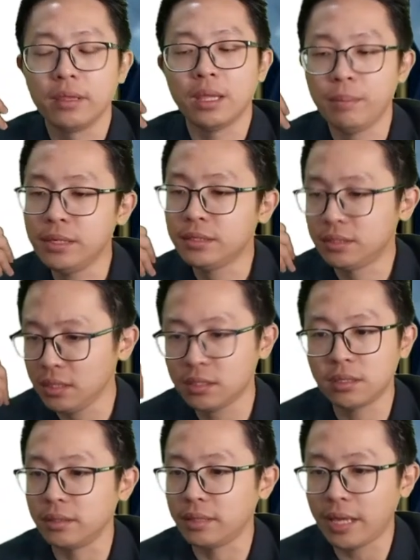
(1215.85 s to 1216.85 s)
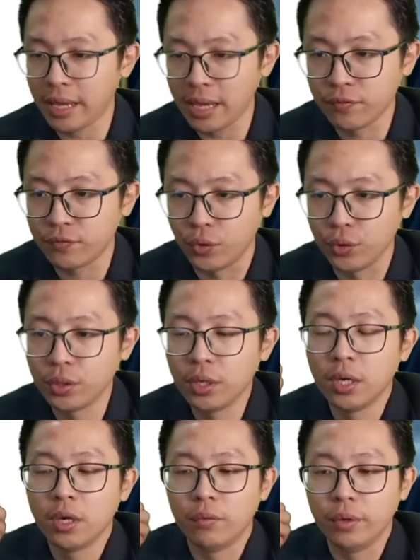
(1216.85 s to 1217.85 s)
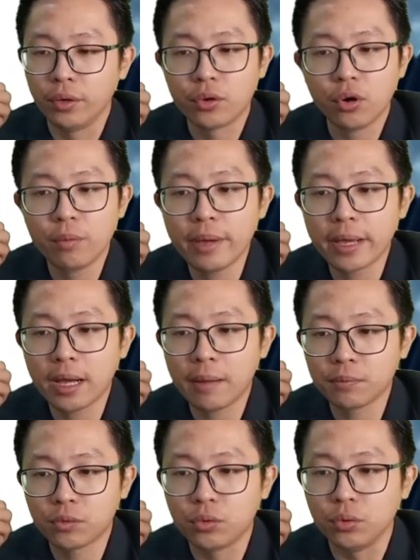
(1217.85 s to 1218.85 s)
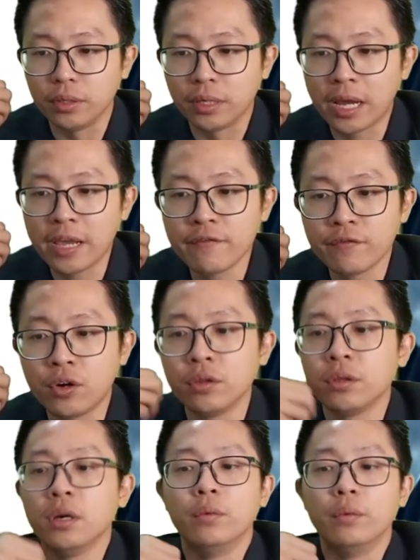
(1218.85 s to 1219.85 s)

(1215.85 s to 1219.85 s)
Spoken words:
That means this 8 volt will go back up to 9 volt,